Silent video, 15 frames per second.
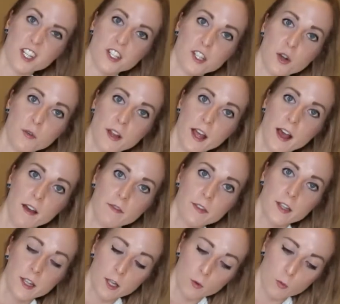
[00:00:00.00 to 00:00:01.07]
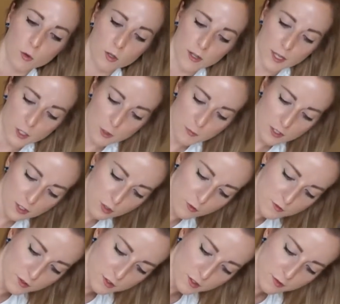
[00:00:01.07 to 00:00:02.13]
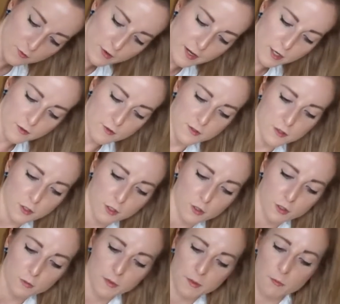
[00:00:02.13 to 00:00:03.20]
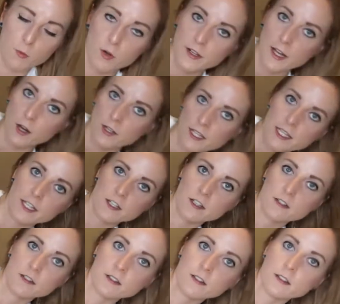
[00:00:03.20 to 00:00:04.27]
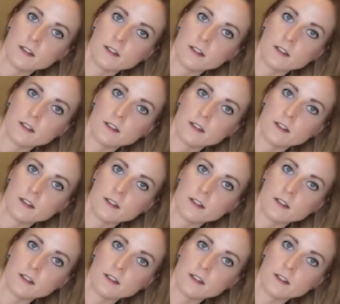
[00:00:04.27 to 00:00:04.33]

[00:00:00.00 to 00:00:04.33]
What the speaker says: I don't have, will allow you to be closer to the ground, so you're a little bit more down here.